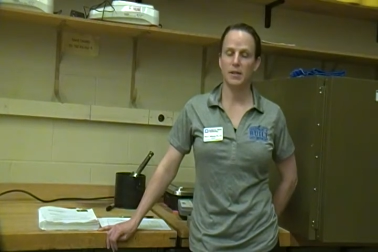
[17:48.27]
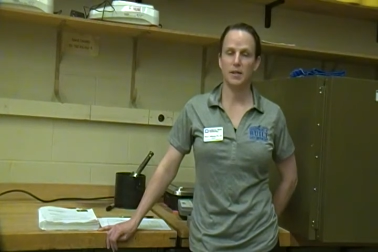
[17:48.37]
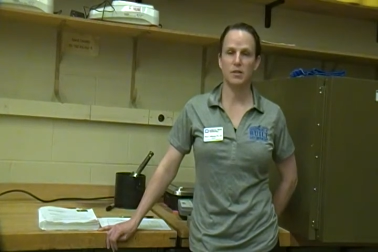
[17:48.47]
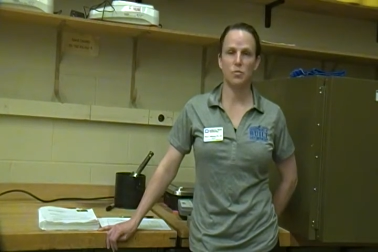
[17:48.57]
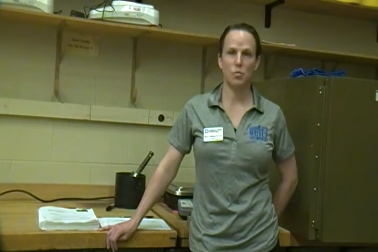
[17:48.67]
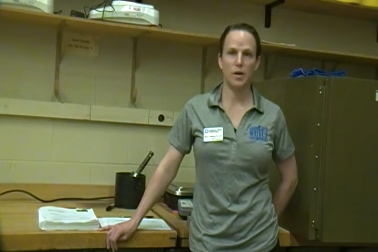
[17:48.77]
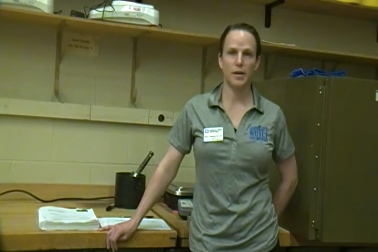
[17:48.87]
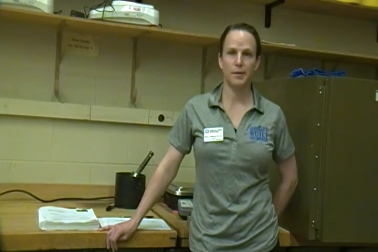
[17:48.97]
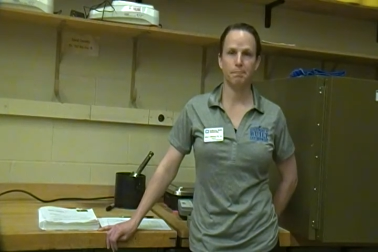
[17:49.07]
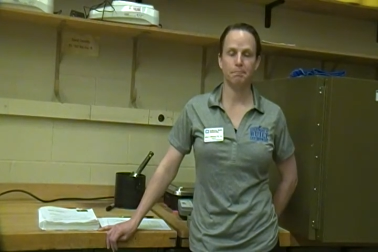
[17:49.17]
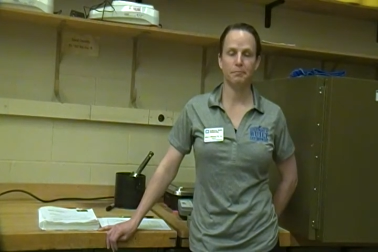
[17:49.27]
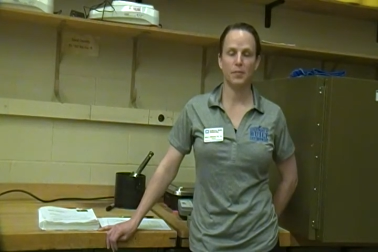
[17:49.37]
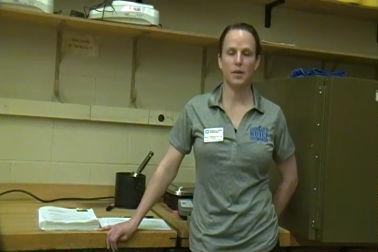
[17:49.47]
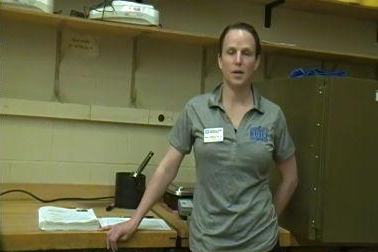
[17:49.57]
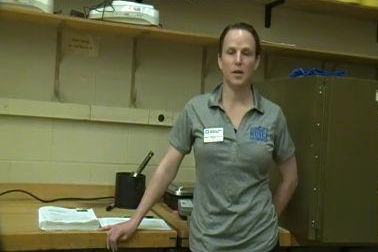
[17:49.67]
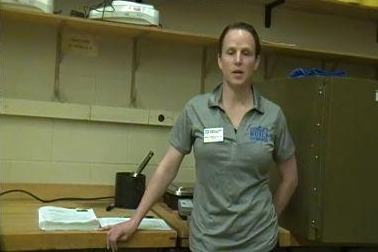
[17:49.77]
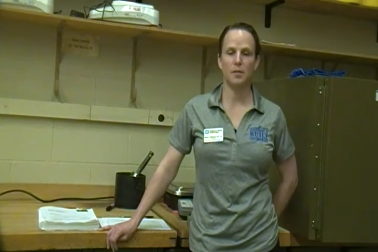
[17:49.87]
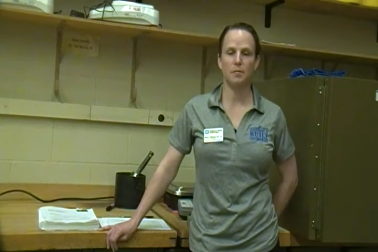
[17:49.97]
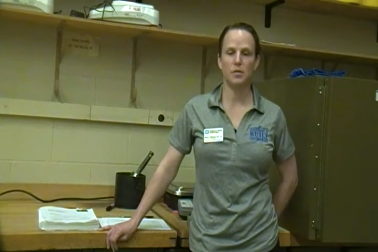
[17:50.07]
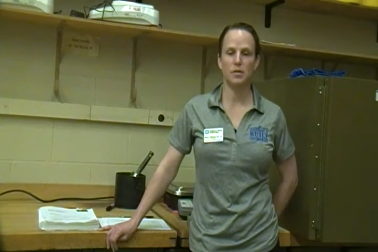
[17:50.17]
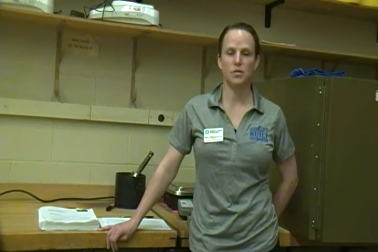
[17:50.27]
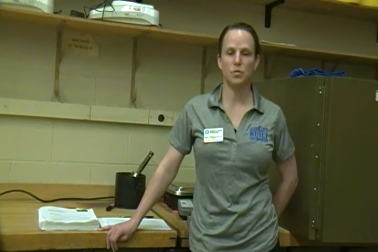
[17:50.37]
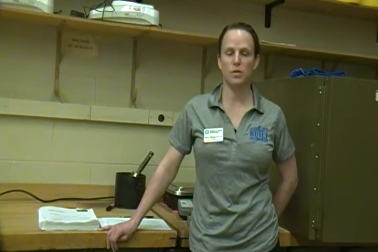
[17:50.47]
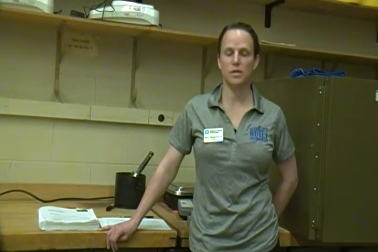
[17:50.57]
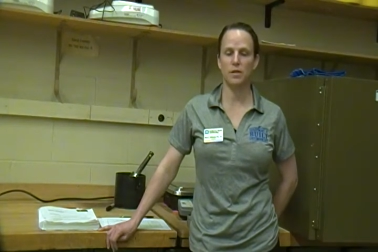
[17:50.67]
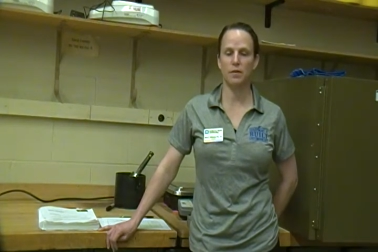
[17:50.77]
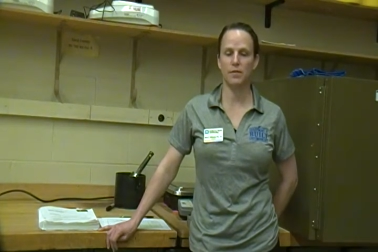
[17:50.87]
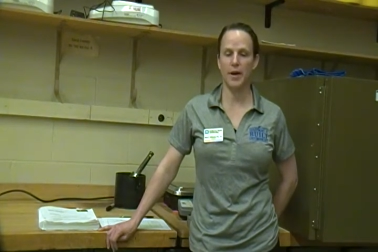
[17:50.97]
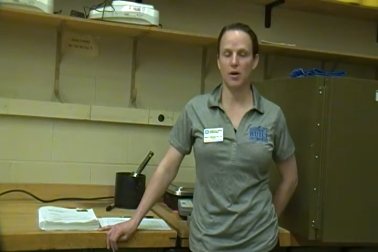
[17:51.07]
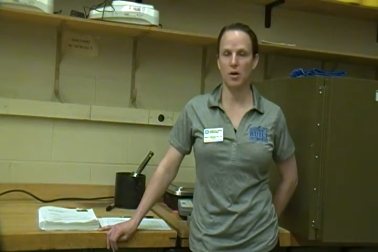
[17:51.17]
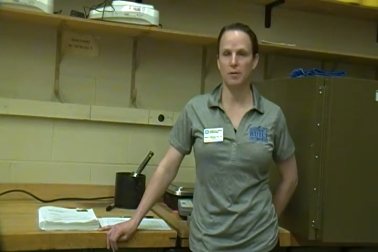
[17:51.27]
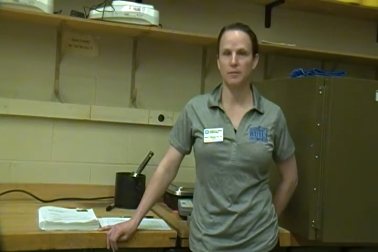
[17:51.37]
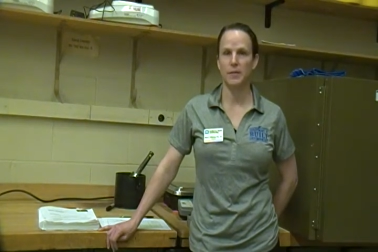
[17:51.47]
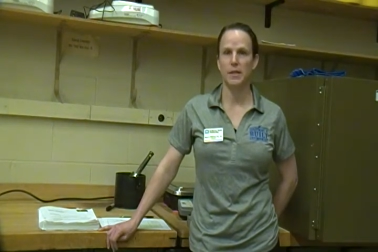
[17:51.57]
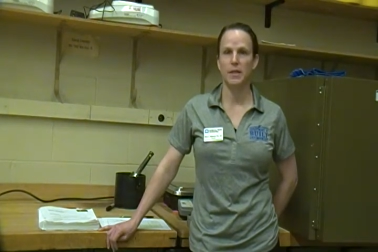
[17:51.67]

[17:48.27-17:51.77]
is one source of error.